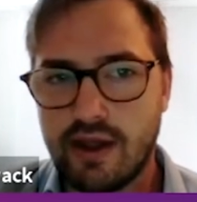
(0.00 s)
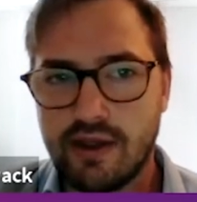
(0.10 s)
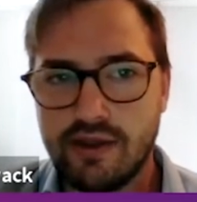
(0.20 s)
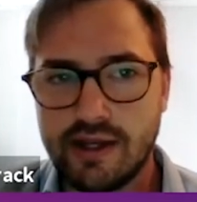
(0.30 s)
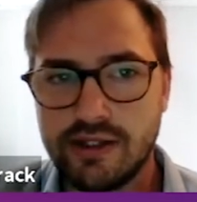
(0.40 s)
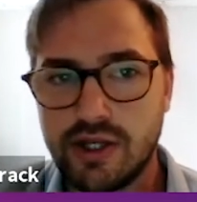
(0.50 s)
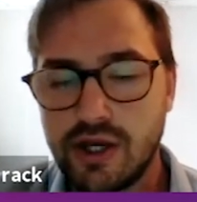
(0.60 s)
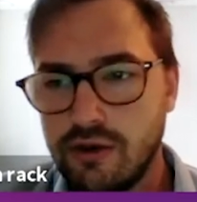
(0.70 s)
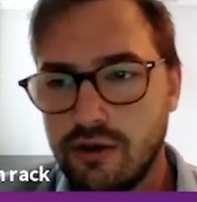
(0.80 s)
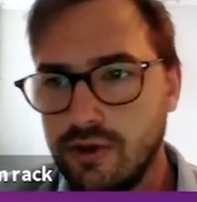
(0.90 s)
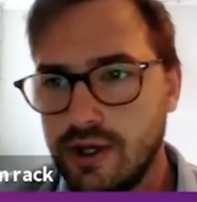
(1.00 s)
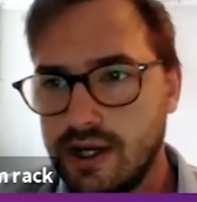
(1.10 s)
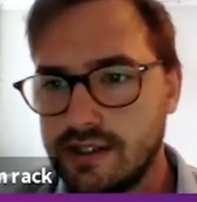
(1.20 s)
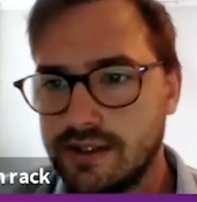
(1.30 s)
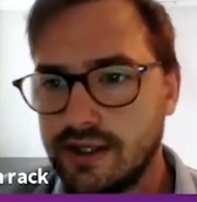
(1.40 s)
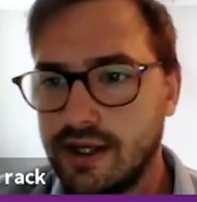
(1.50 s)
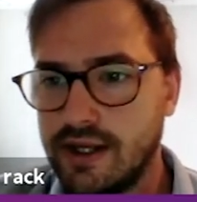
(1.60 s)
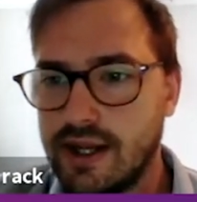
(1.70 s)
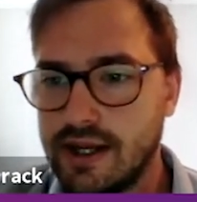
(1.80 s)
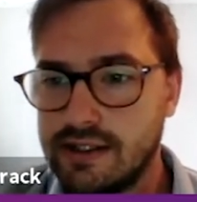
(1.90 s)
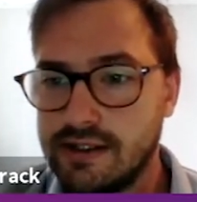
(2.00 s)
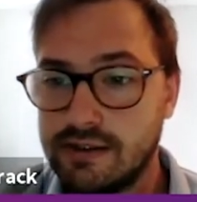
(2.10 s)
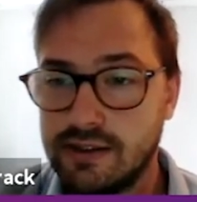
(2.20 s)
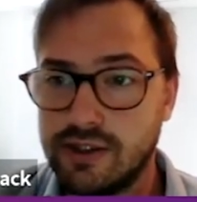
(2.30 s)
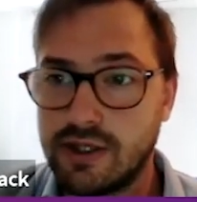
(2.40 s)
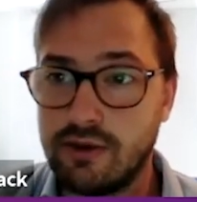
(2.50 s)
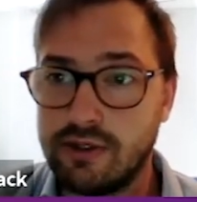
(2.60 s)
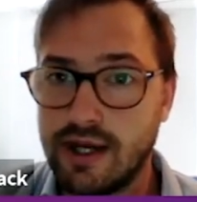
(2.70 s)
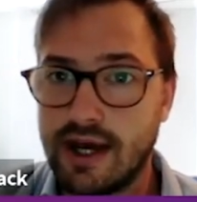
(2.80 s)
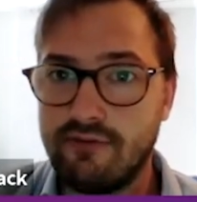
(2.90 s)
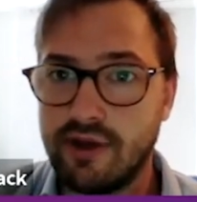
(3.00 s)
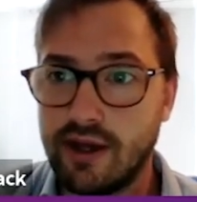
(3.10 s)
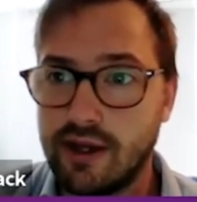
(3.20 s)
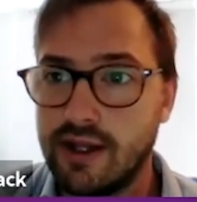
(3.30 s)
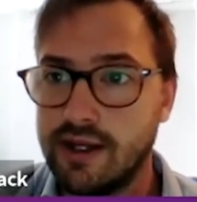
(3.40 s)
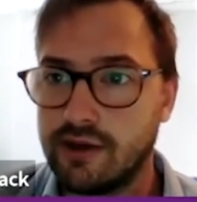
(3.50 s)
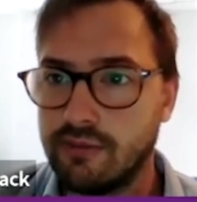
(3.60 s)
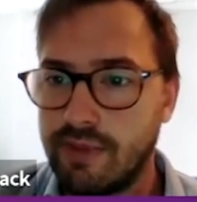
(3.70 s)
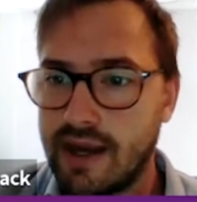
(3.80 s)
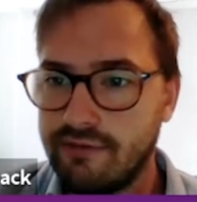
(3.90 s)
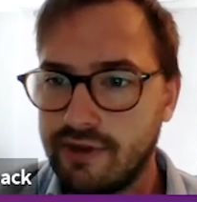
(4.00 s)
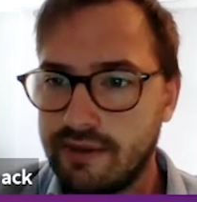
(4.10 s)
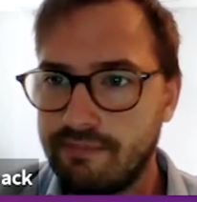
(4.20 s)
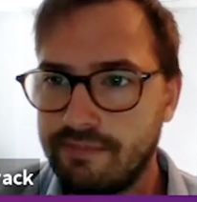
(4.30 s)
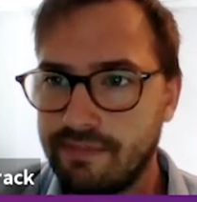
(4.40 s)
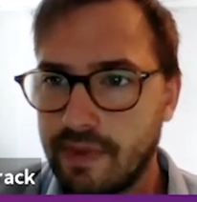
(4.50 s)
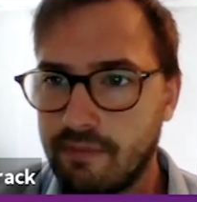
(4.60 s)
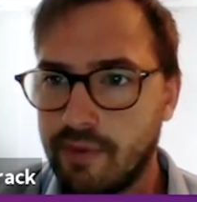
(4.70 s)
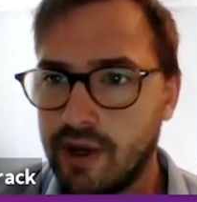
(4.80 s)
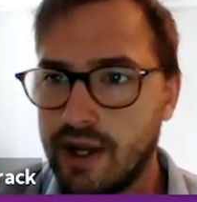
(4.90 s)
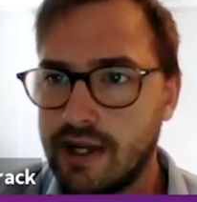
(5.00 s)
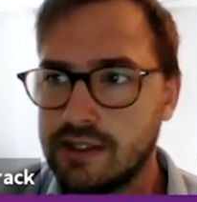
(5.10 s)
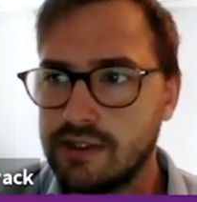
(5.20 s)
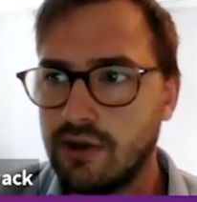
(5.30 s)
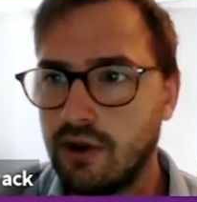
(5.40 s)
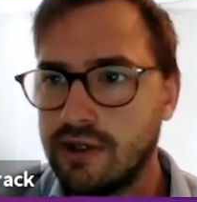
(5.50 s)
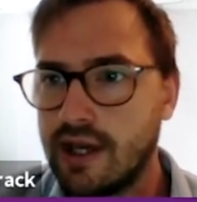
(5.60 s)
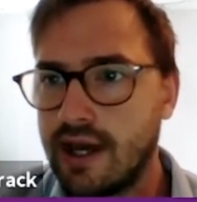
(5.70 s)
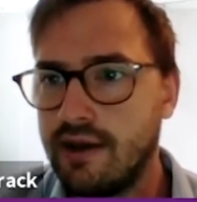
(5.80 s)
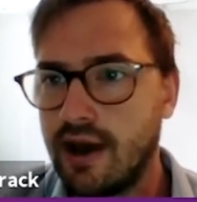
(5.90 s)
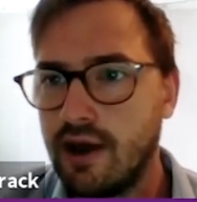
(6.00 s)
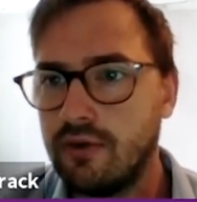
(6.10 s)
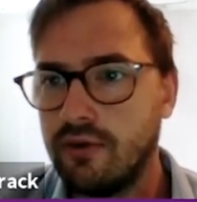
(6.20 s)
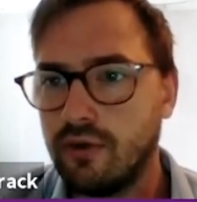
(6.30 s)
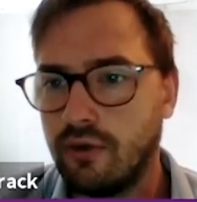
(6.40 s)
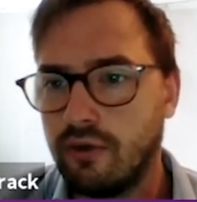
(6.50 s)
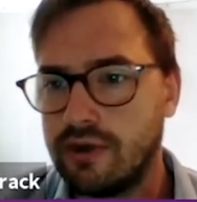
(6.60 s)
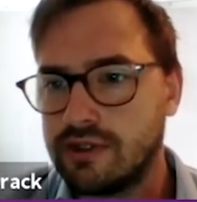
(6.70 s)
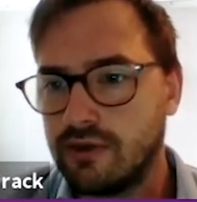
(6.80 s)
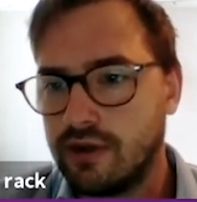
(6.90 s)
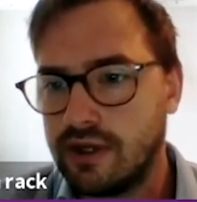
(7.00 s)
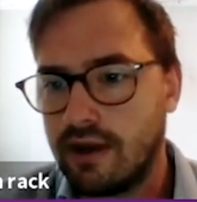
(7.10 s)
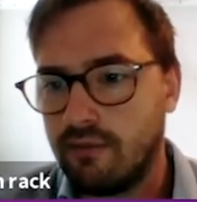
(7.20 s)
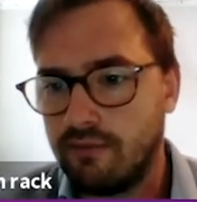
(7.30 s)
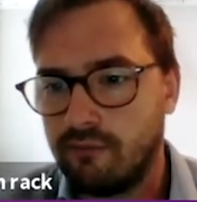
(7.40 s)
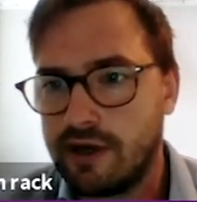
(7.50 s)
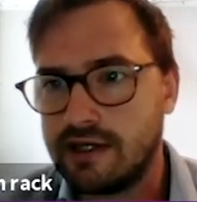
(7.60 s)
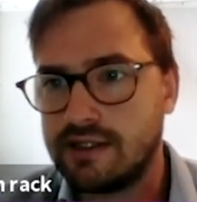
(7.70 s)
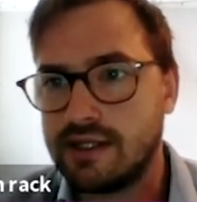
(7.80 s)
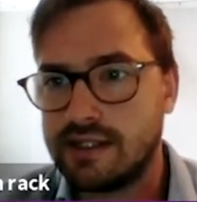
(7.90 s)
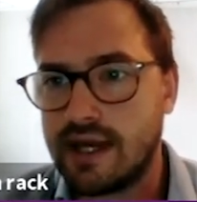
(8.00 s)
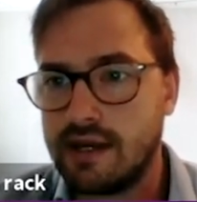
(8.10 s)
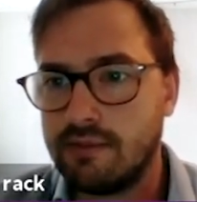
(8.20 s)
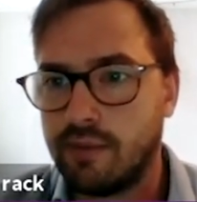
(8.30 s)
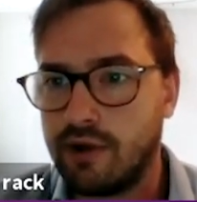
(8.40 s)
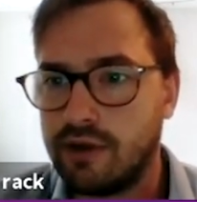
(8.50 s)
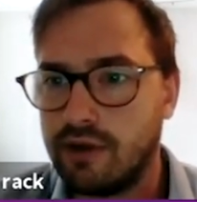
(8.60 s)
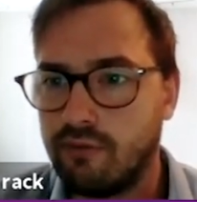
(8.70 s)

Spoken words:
Then 2 is that it's shown to have a clinical benefit, but it's not yet known, or it's not yet reached its endpoint of